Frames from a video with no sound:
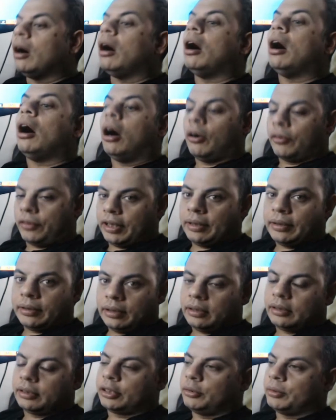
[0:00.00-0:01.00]
I'll then
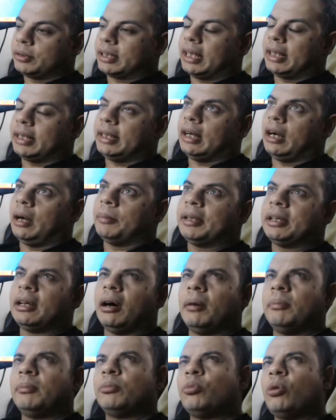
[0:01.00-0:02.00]
do a date. I mean,
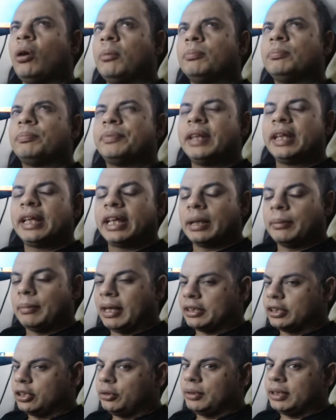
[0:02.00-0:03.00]
what I'm thinking
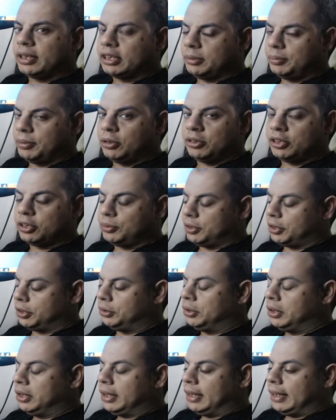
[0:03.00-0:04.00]
about doing, to be honest with you,
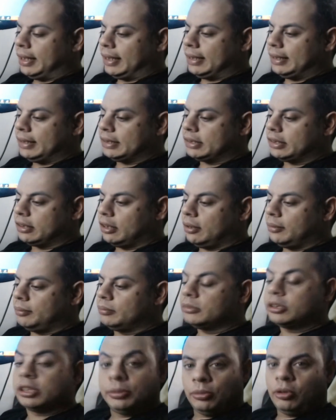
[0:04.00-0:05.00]
is
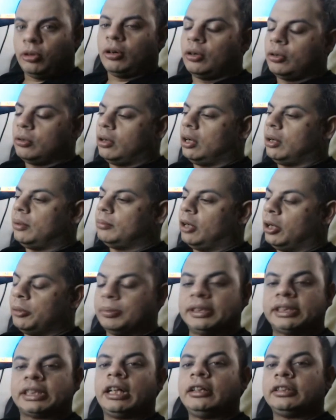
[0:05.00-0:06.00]
tomorrow I'm
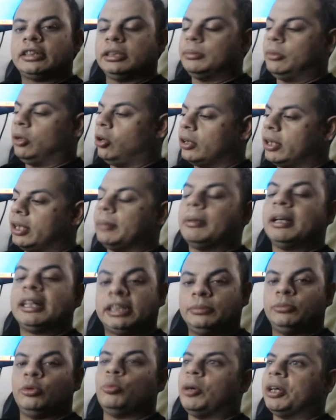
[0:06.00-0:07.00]
hoping to go into the market, make
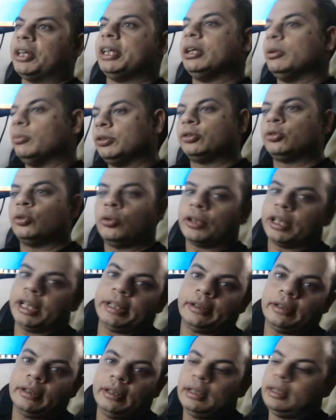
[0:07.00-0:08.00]
some more money, withdraw
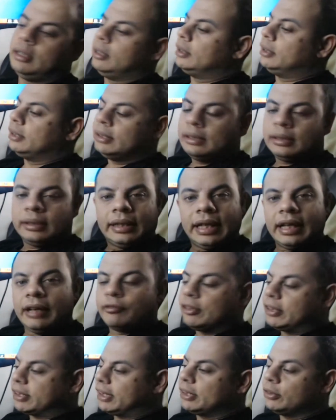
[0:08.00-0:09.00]
again.
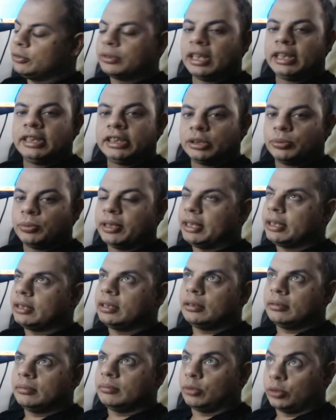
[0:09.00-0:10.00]
Every single day this week,
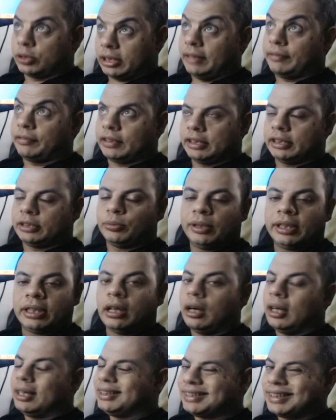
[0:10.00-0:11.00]
well, selected this week,
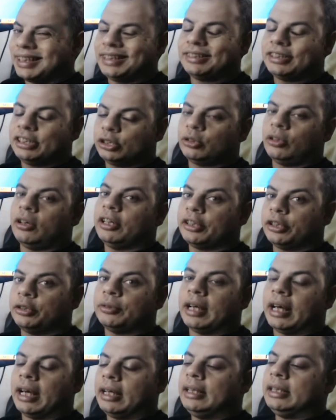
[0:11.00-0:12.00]
I intend to try and do
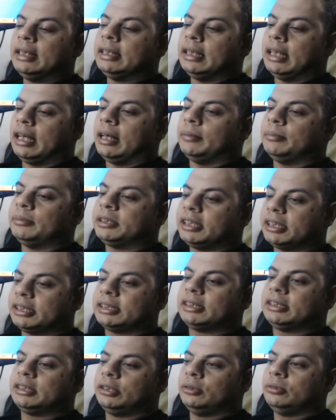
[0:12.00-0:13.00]
that,
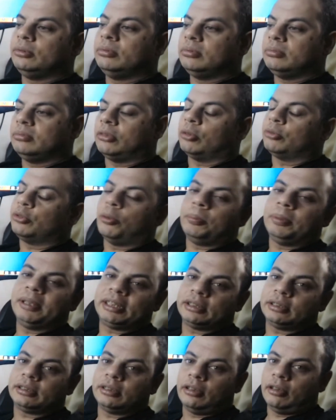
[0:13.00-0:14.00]
just to, well, not
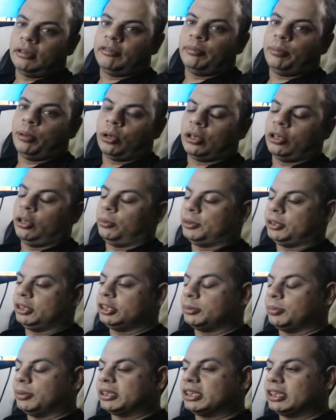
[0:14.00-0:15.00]
piss off pocket options,
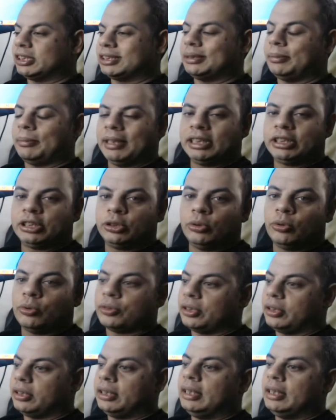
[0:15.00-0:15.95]
but just to make sure that